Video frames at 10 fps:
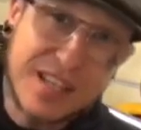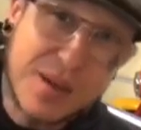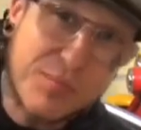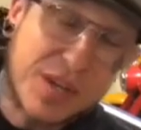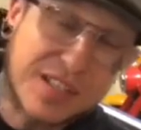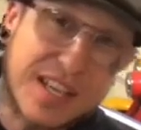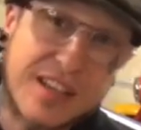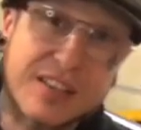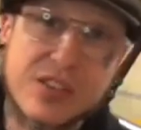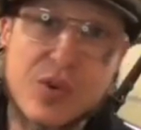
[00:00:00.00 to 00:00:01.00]
that bug
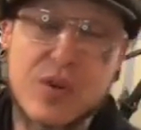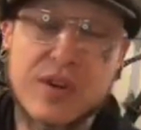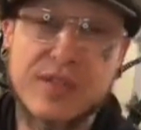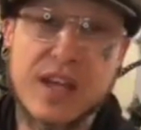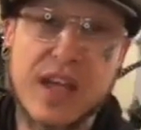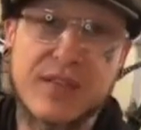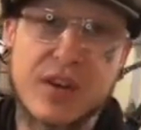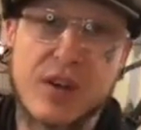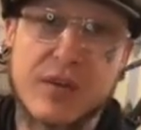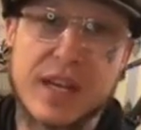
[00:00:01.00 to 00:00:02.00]
down in the corner if you haven't
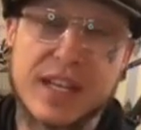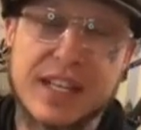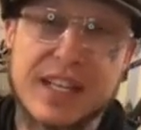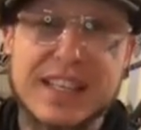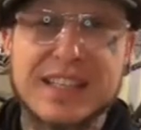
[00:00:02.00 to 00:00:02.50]
already.